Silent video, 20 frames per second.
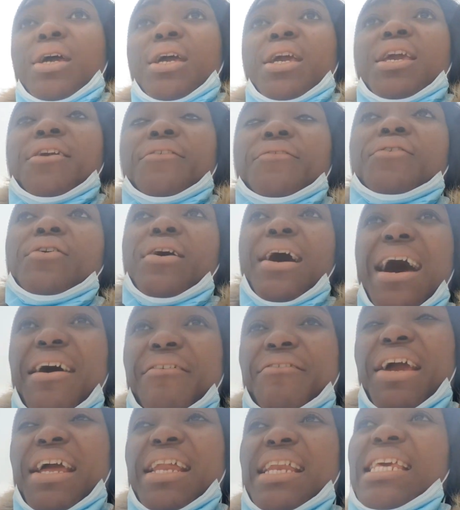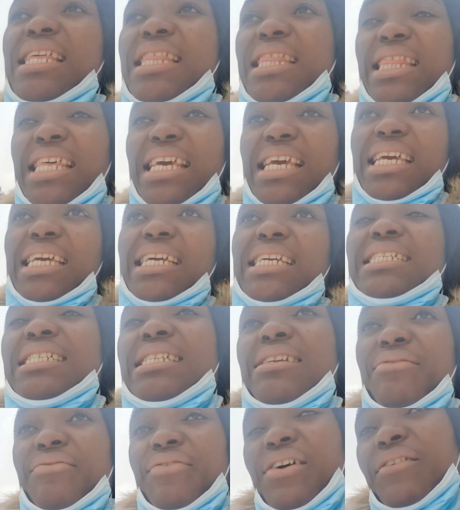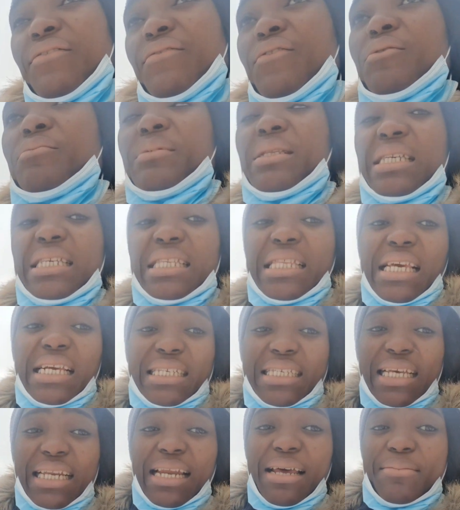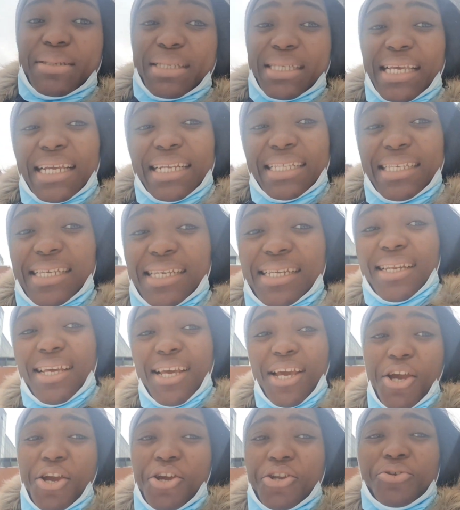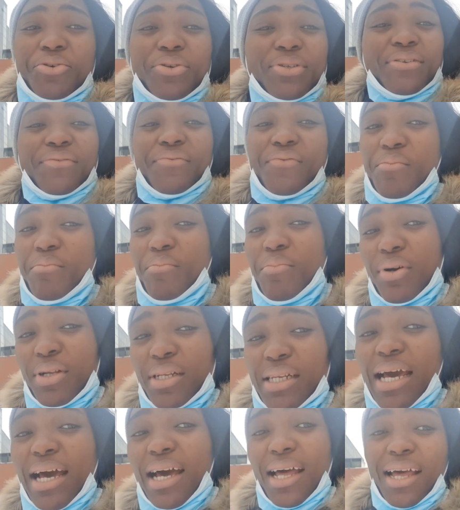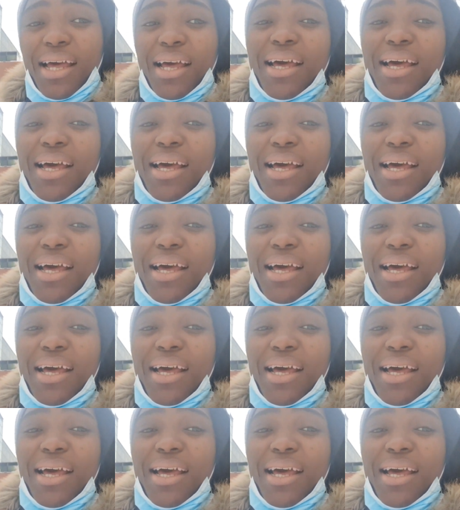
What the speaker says: if you have anything different from these things that I'm stating, don't even bother,